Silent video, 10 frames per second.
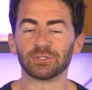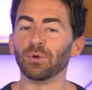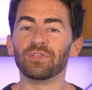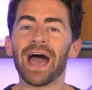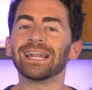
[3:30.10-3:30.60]

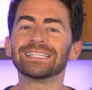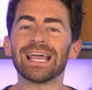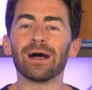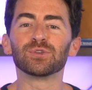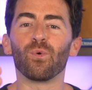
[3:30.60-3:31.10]
So that is
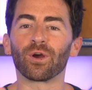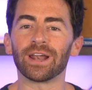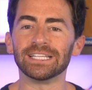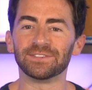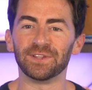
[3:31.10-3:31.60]
how to
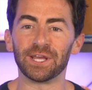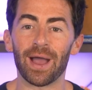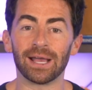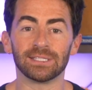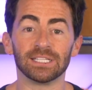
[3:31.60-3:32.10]
organize video
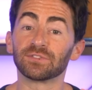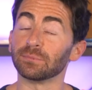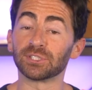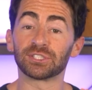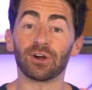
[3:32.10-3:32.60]
assets
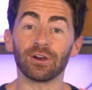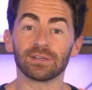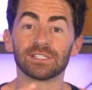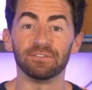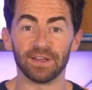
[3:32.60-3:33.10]
from start to